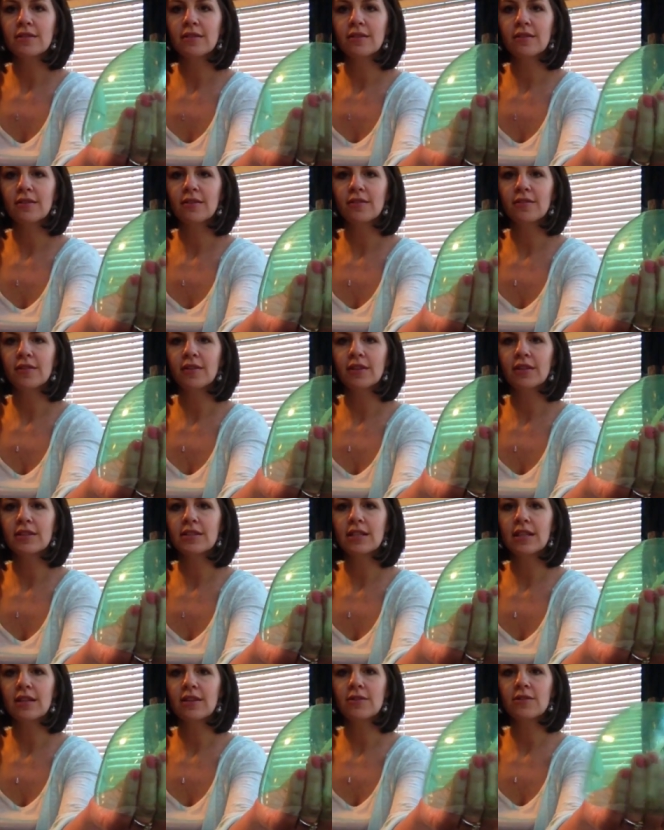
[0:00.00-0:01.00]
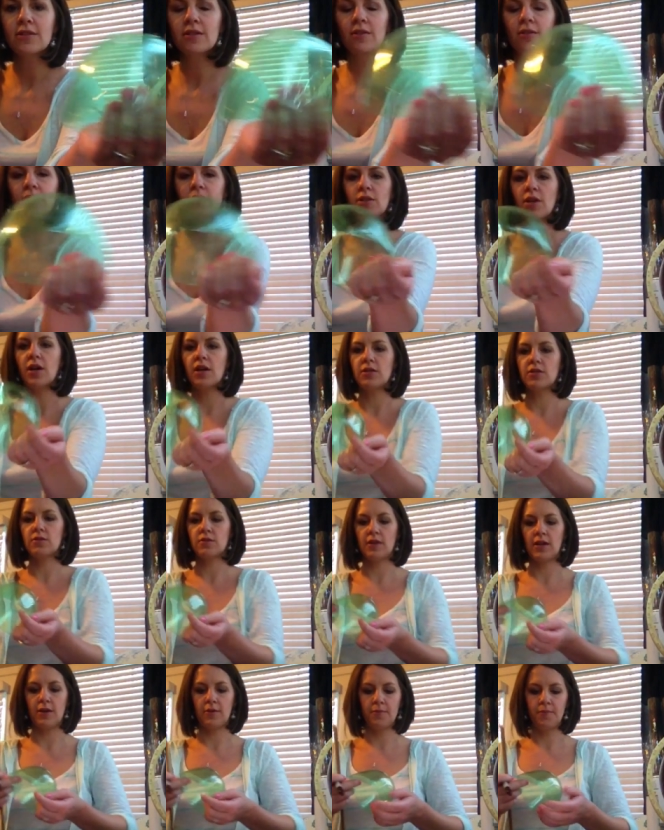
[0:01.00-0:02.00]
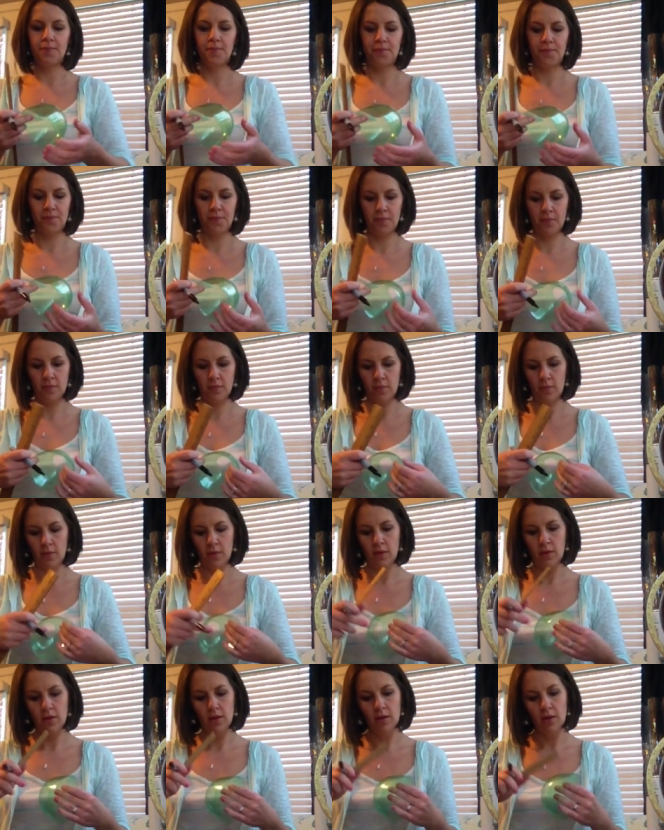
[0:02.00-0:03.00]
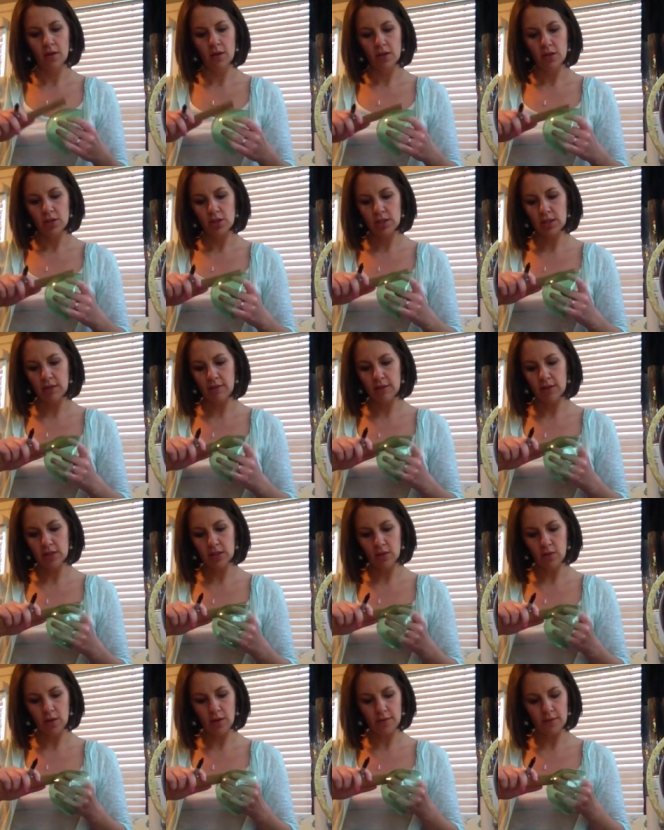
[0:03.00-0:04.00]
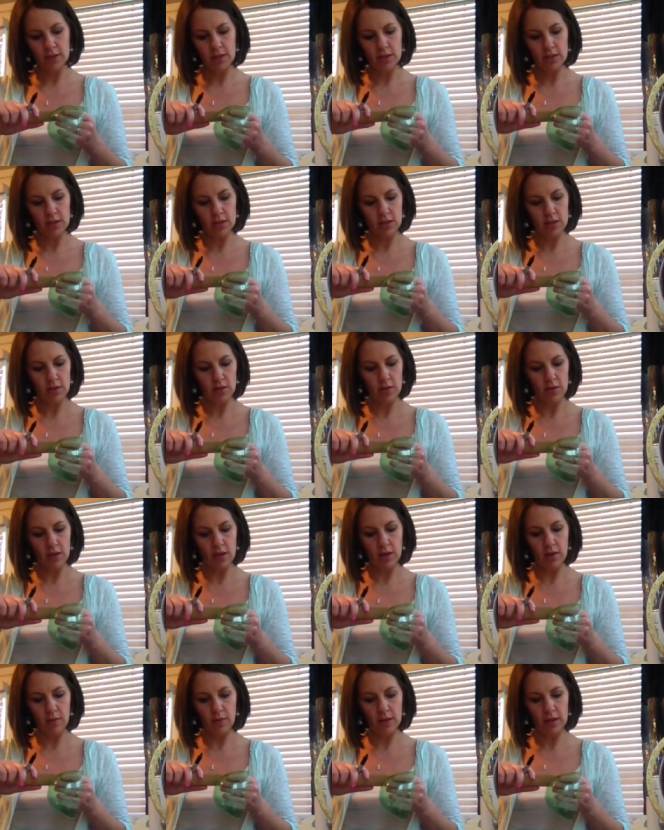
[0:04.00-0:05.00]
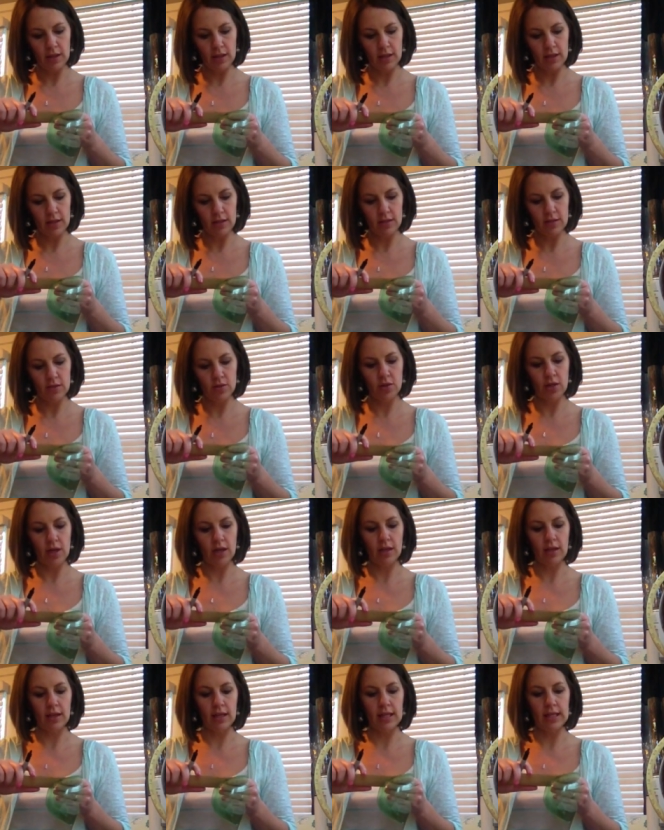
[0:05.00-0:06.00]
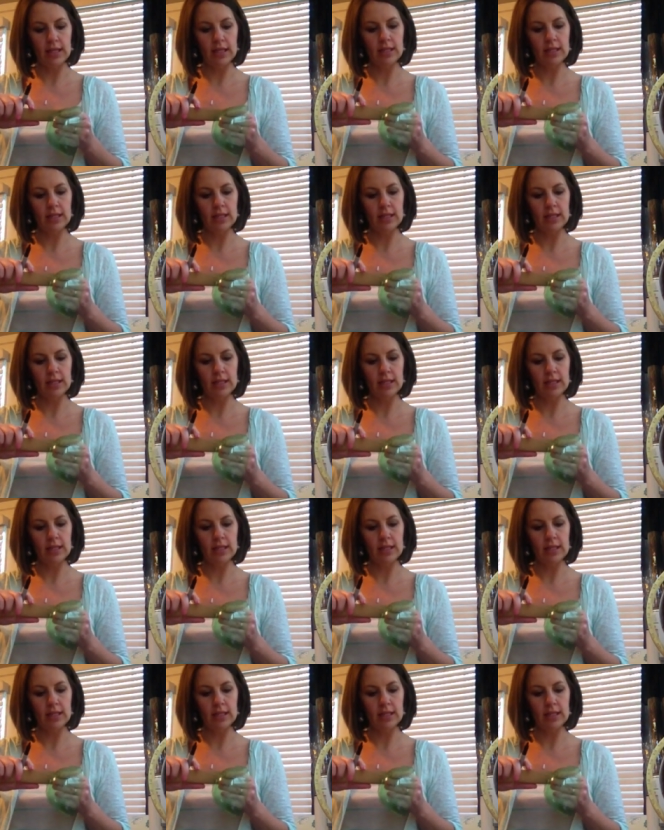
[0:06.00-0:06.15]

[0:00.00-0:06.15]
I don't know if you can see those little dots around just every so often so that we can try to line